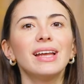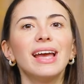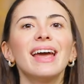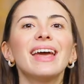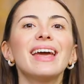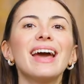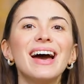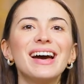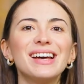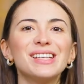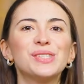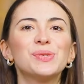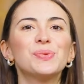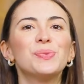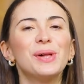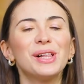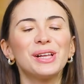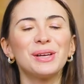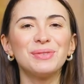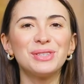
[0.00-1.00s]
Hey guys,
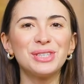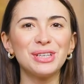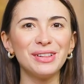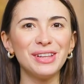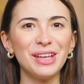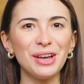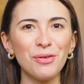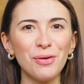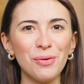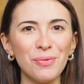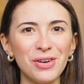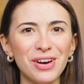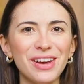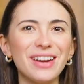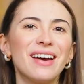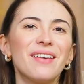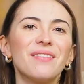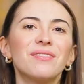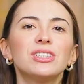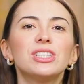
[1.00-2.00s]
welcome to Lingua
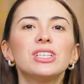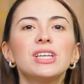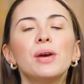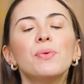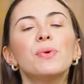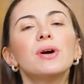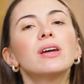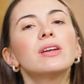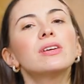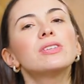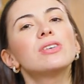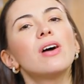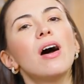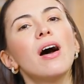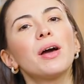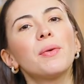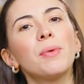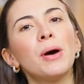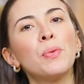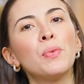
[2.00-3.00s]
Marina. Today we're gonna
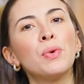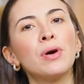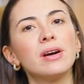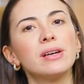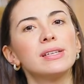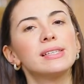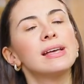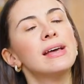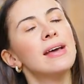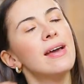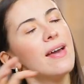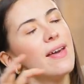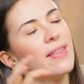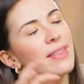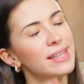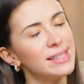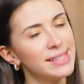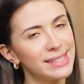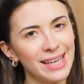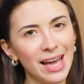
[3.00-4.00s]
talk about words
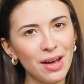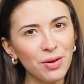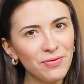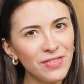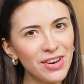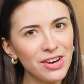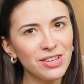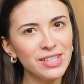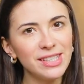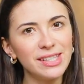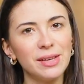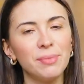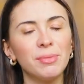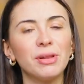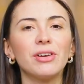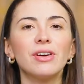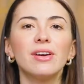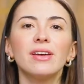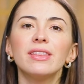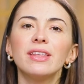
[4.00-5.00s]
that sound very
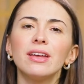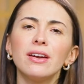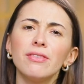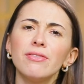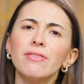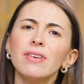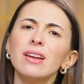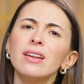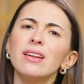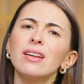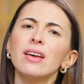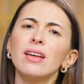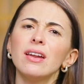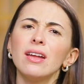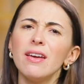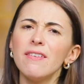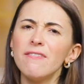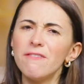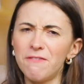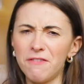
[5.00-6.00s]
similar, that are written in
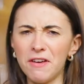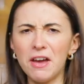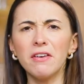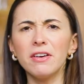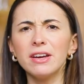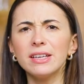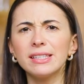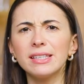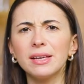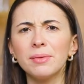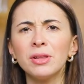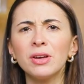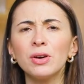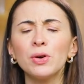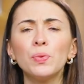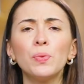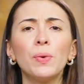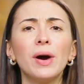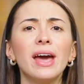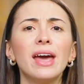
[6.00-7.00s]
a very
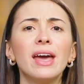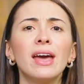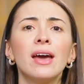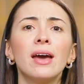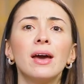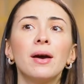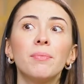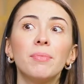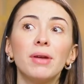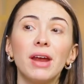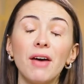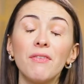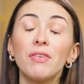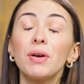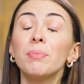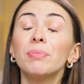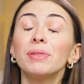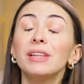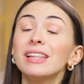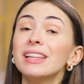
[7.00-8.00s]
similar way, but have
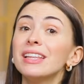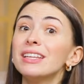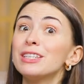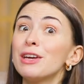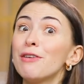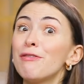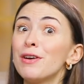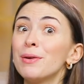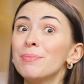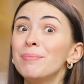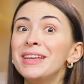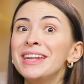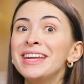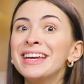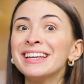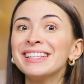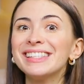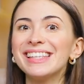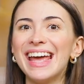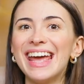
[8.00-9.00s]
completely different
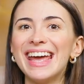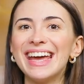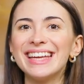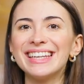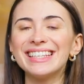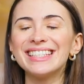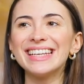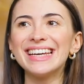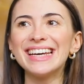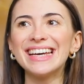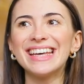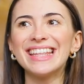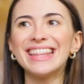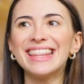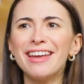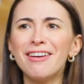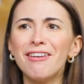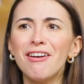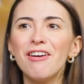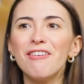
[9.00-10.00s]
meanings and uh,
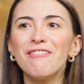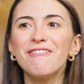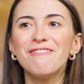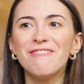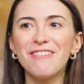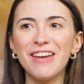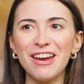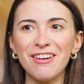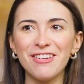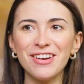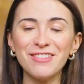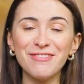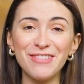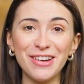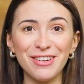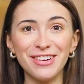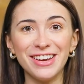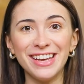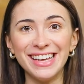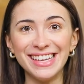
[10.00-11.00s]
that are very,
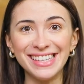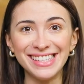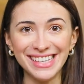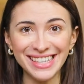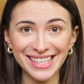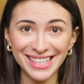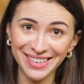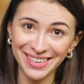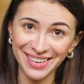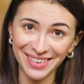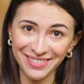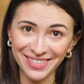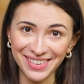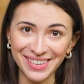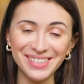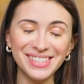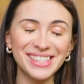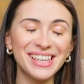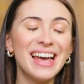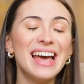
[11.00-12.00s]
very easy to
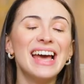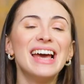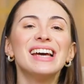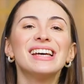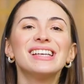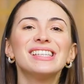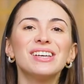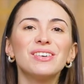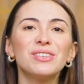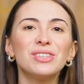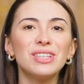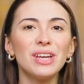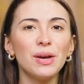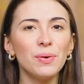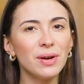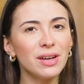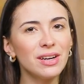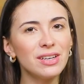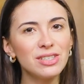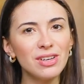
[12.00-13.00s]
confuse. So today
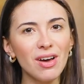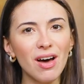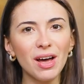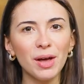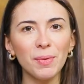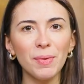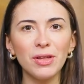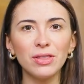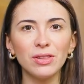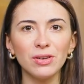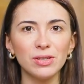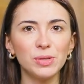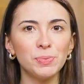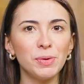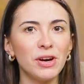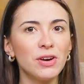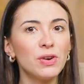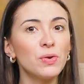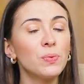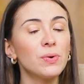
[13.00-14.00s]
we're gonna talk about those
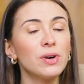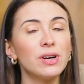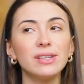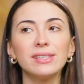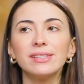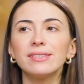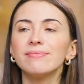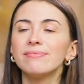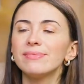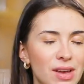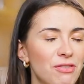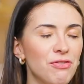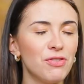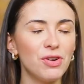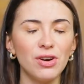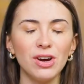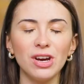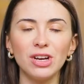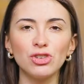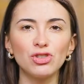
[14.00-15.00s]
pair of words. If
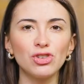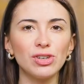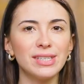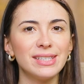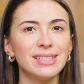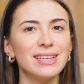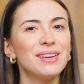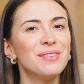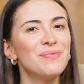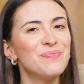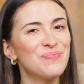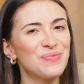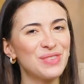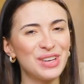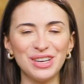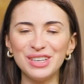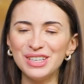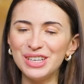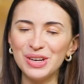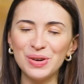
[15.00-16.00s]
you're interested,
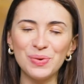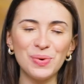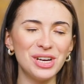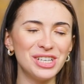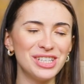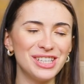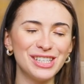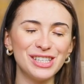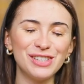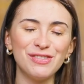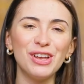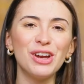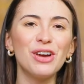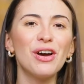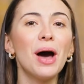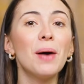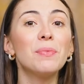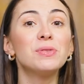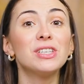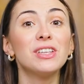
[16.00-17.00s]
continue watching this video
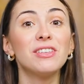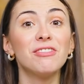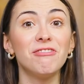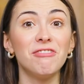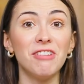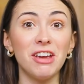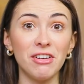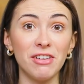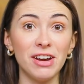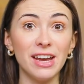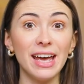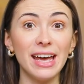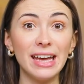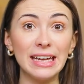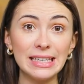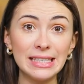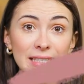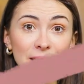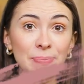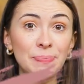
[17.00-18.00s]
up to the very
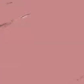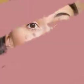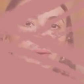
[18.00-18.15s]
end.